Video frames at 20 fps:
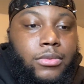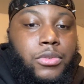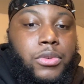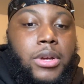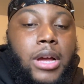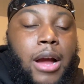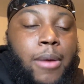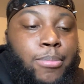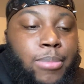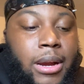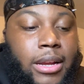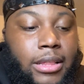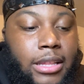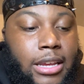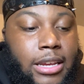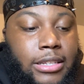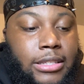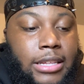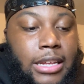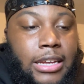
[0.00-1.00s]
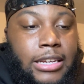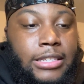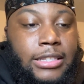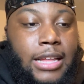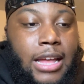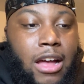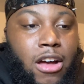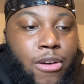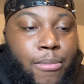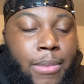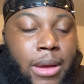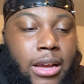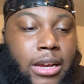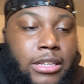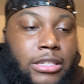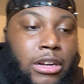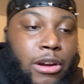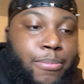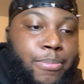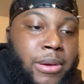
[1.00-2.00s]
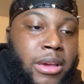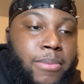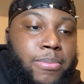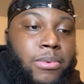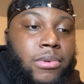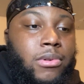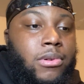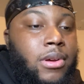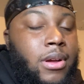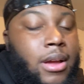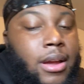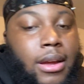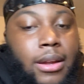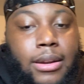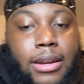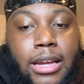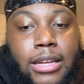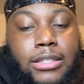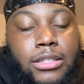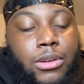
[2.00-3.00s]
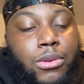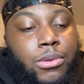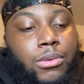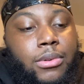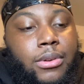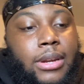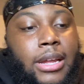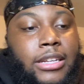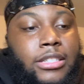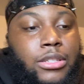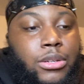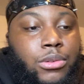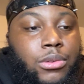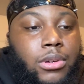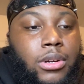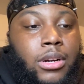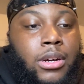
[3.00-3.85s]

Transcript: You got to break these things down, man, because our people, they so, they so,